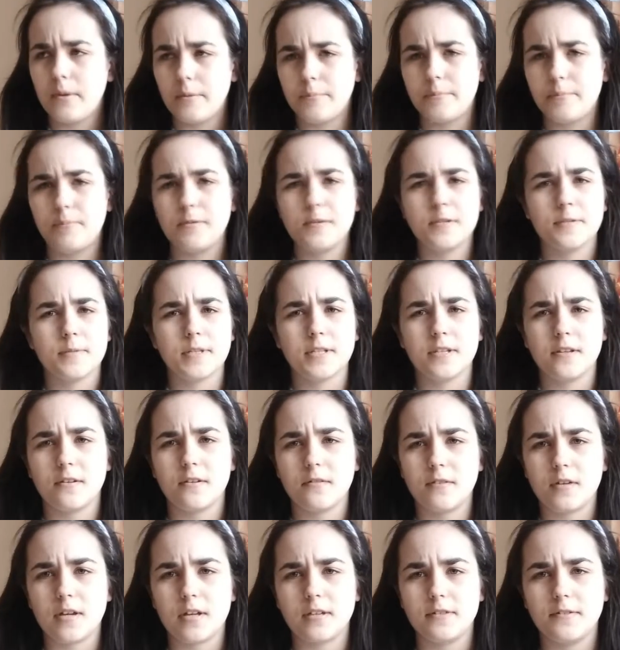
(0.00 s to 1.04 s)
Pretty much,
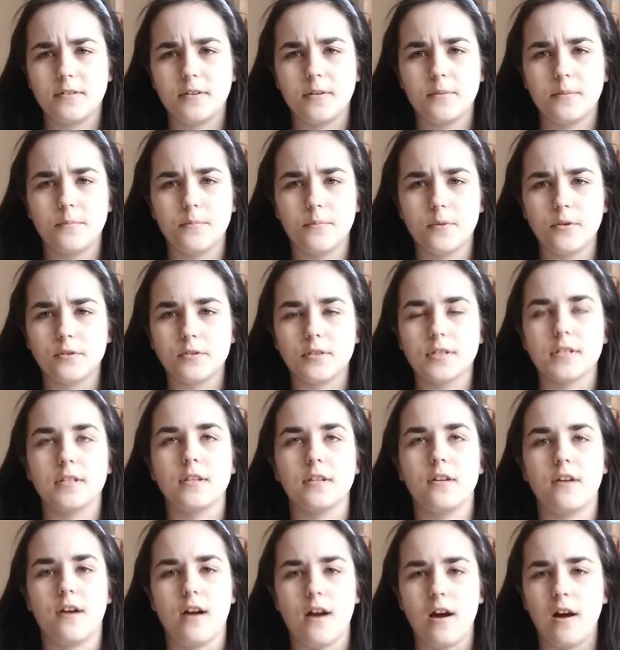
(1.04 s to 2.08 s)
I think, more than
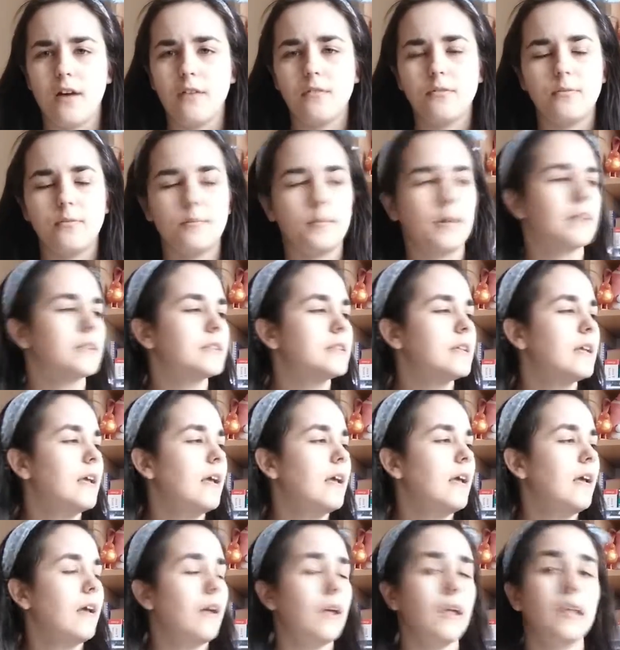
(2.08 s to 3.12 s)
a half, but
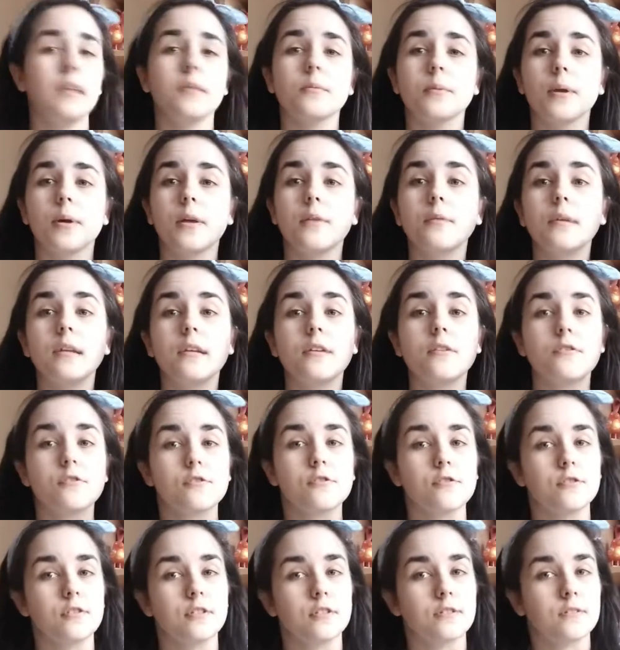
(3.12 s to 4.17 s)
anyway, I really
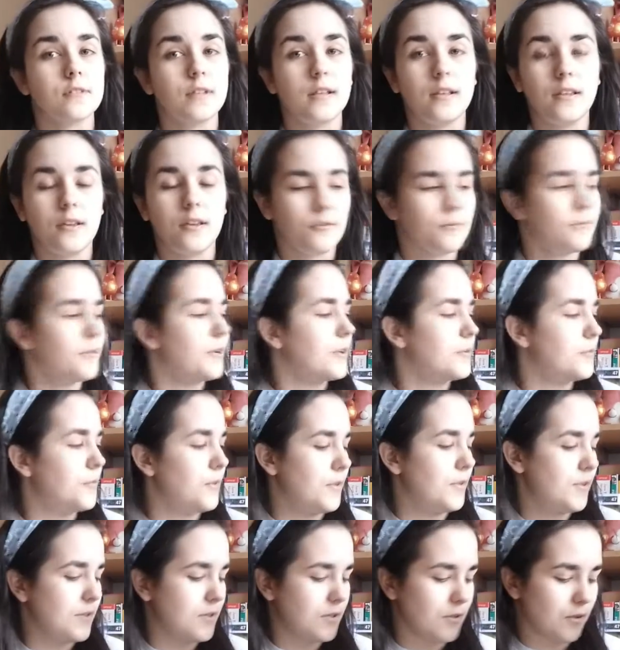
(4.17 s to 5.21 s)
enjoyed it. I love
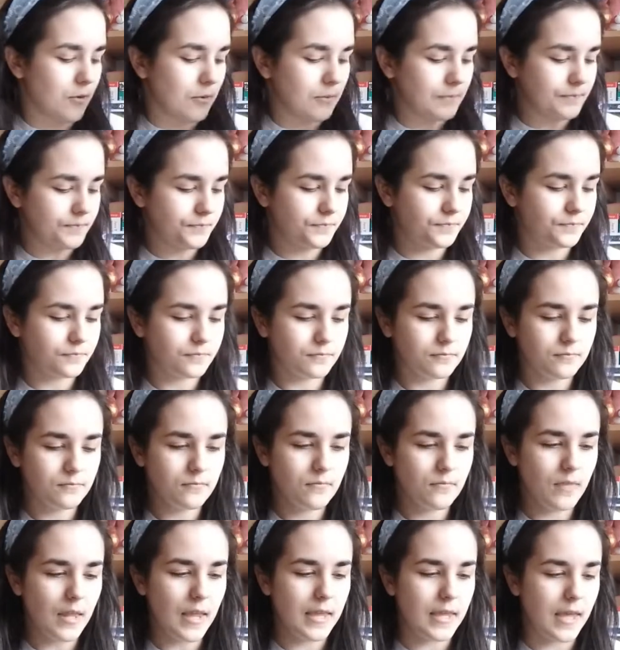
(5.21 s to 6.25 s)
Bradbury, so
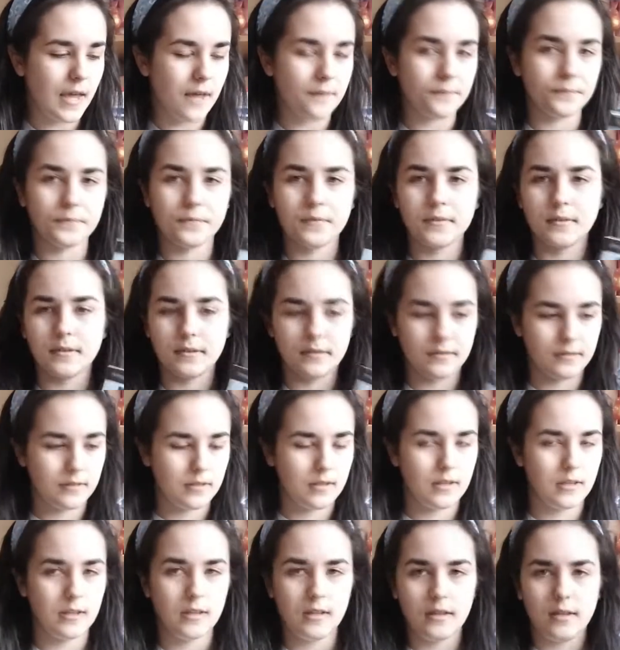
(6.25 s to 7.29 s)
yeah.
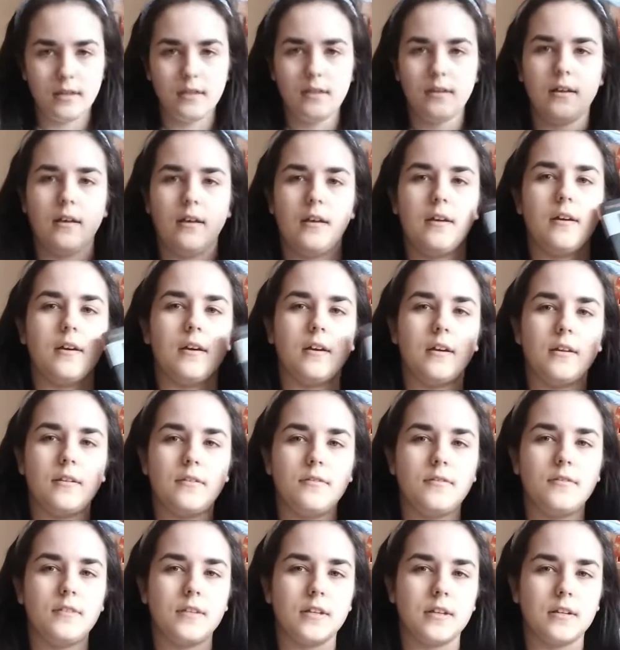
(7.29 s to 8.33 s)
I
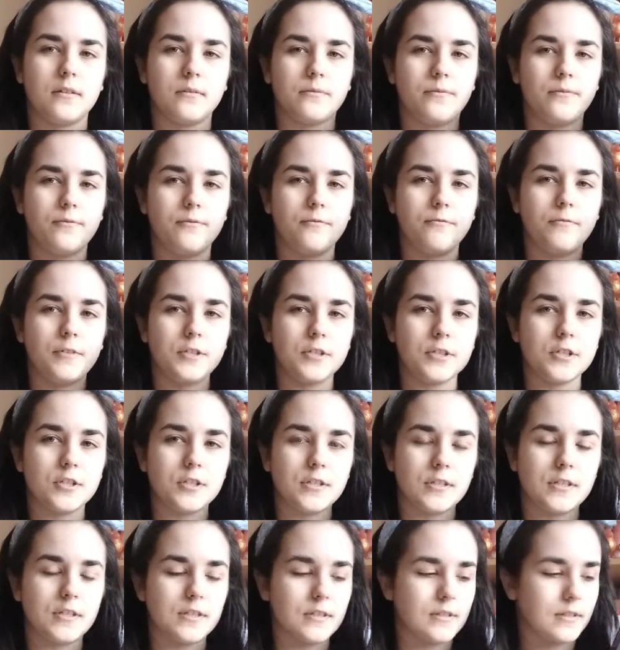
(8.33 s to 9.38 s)
think I finished
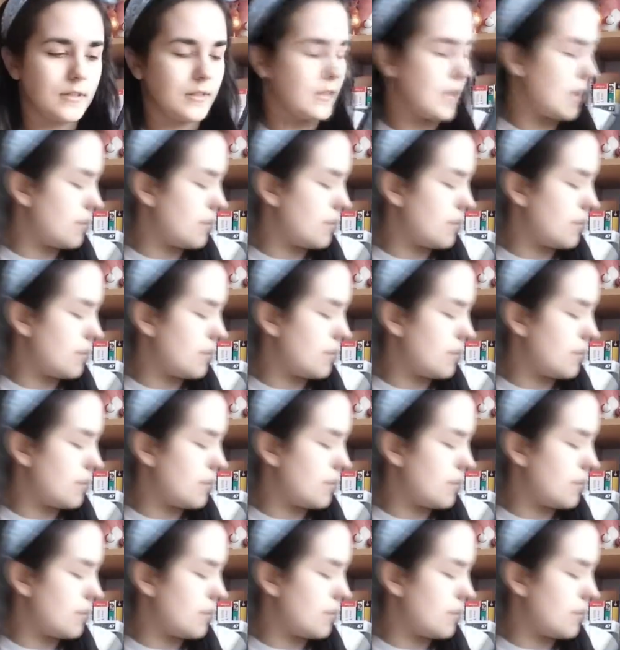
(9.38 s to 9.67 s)
it in